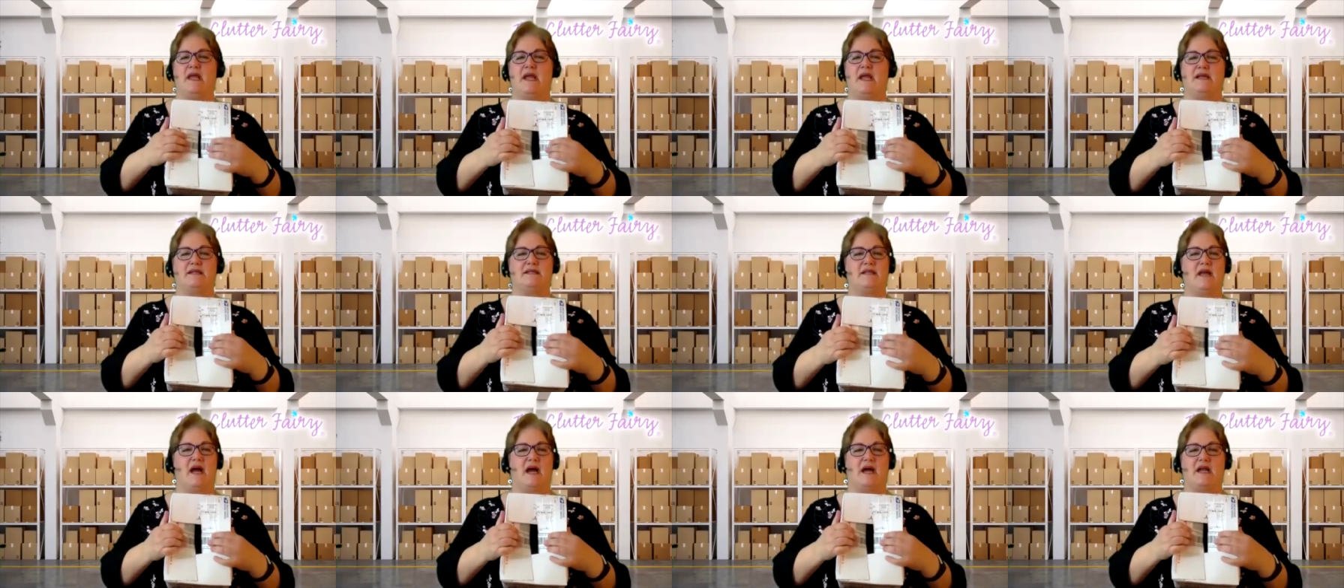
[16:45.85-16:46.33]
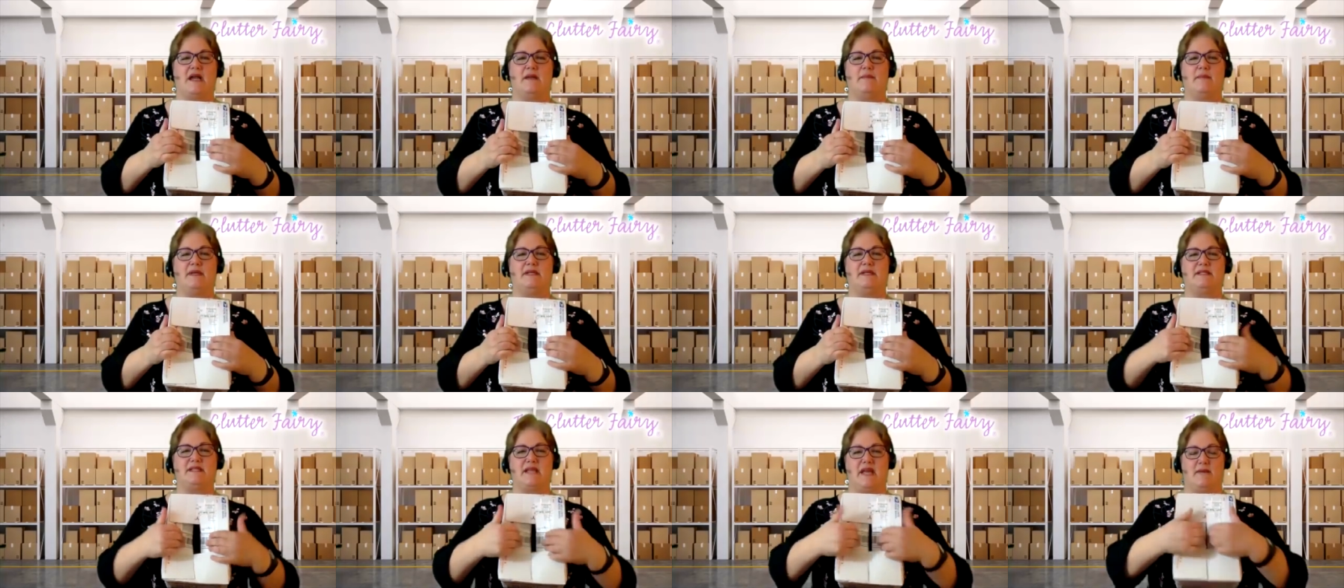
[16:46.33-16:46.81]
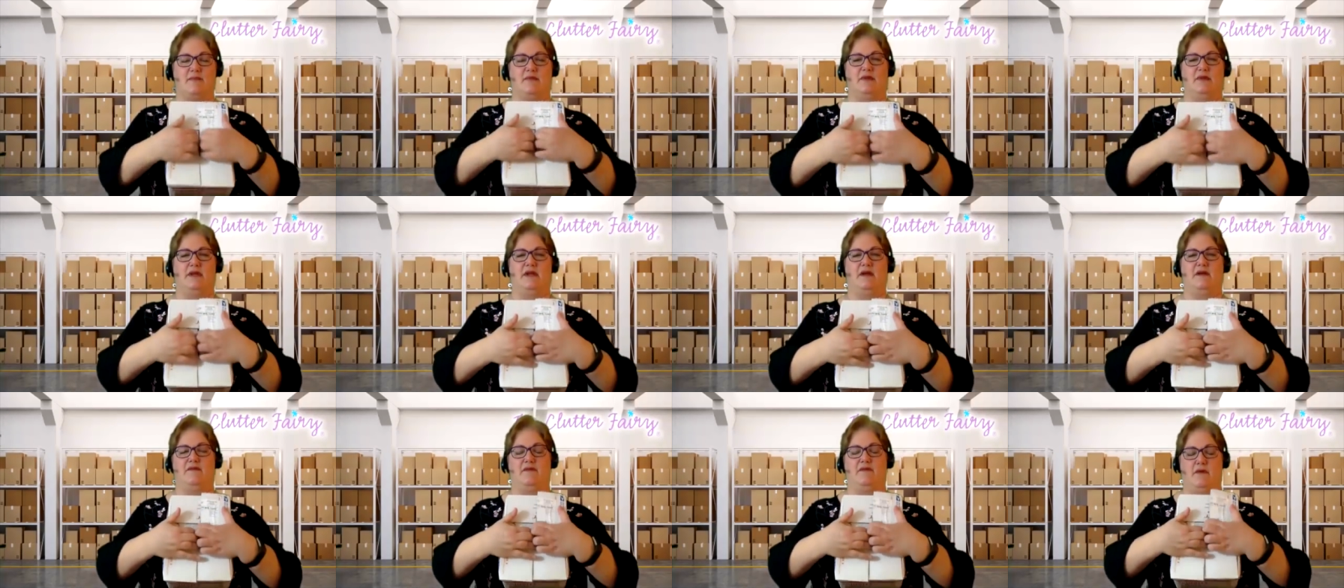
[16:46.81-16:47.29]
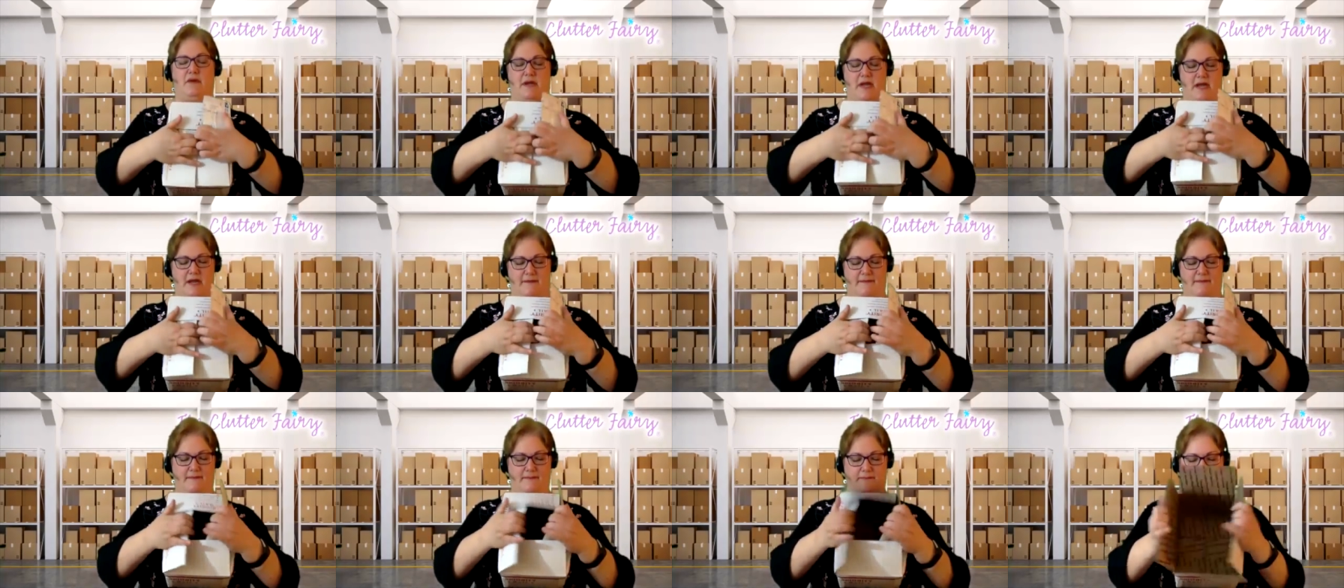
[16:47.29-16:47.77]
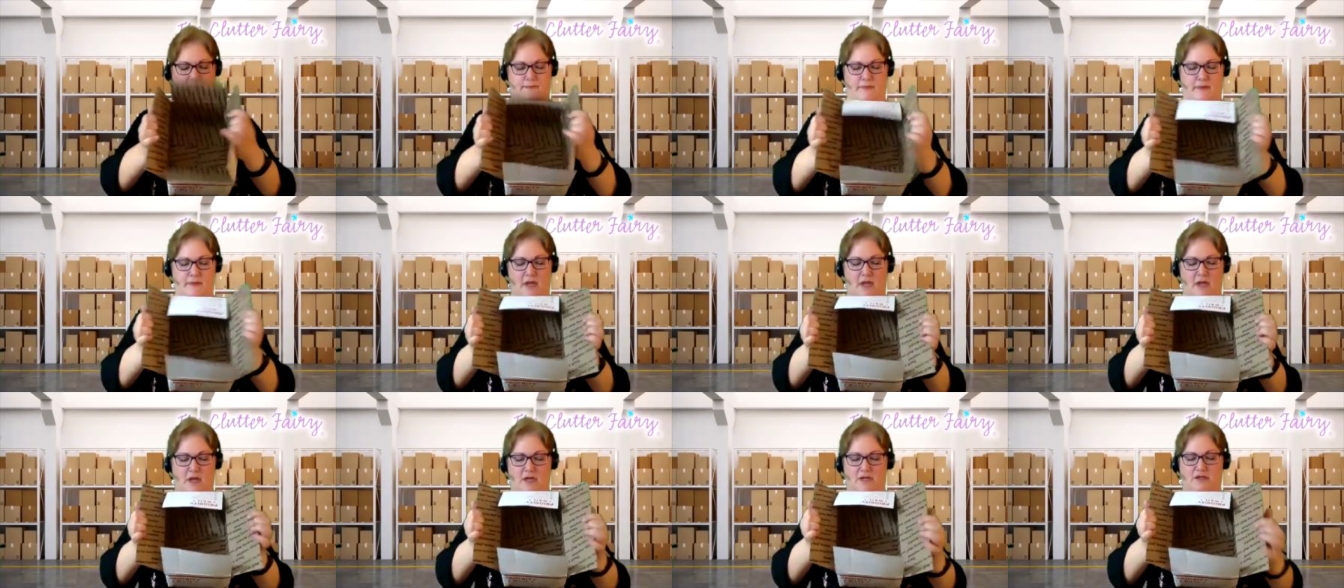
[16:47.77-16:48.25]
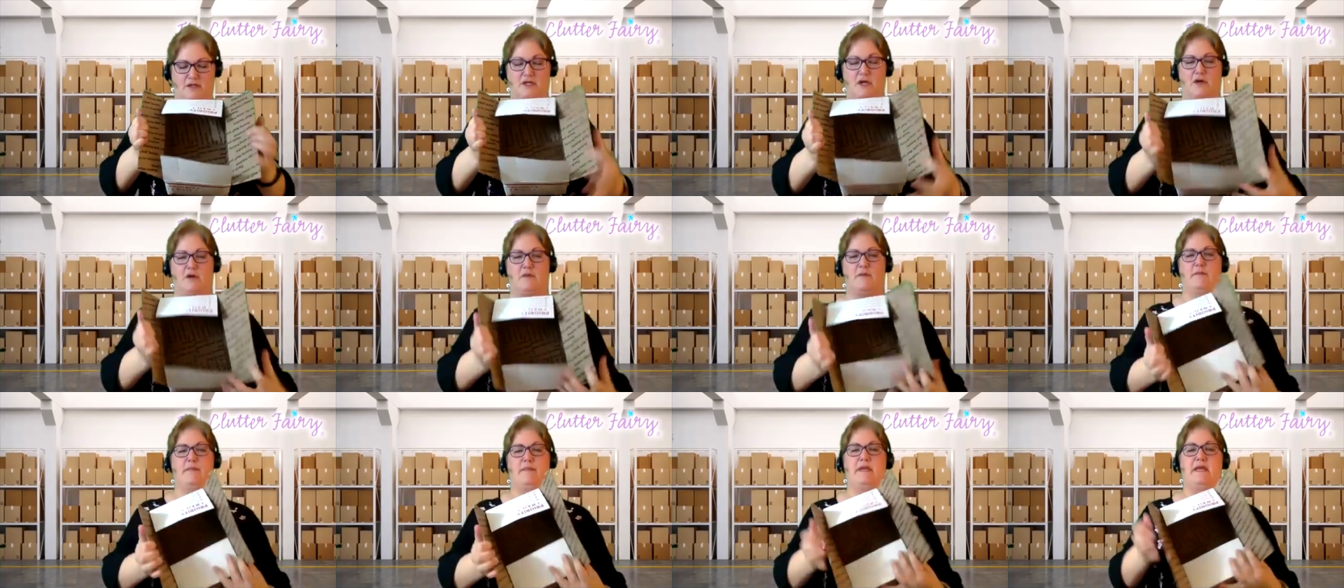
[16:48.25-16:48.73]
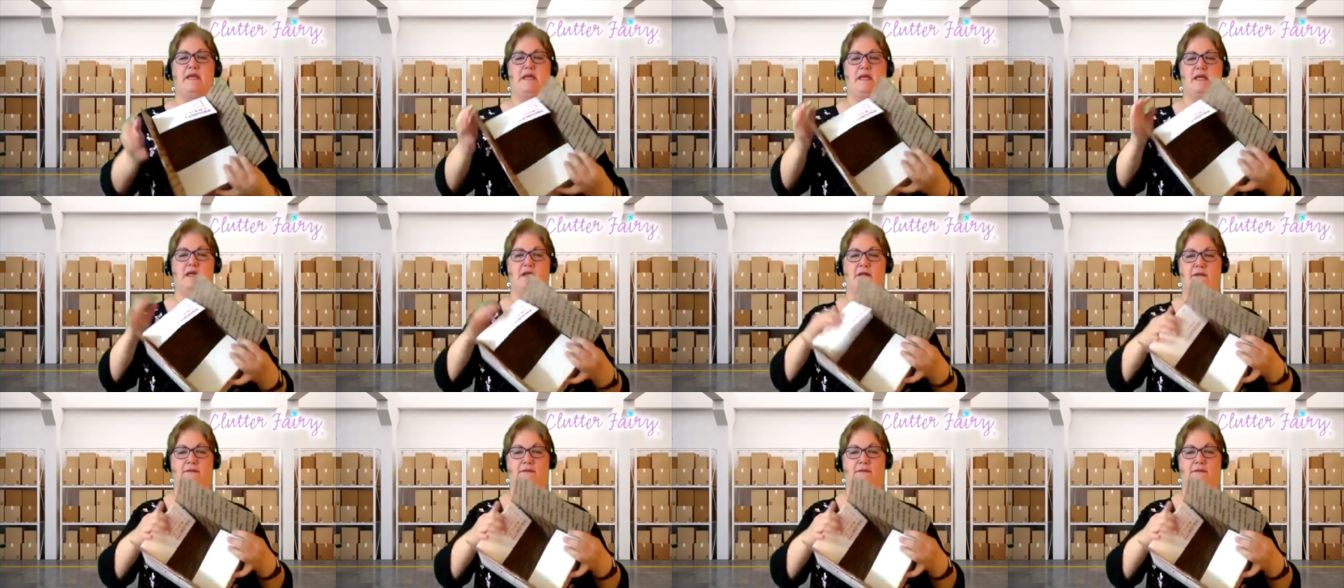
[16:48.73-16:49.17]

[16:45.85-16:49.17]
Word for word: It's not going to be stable enough, okay? So, B,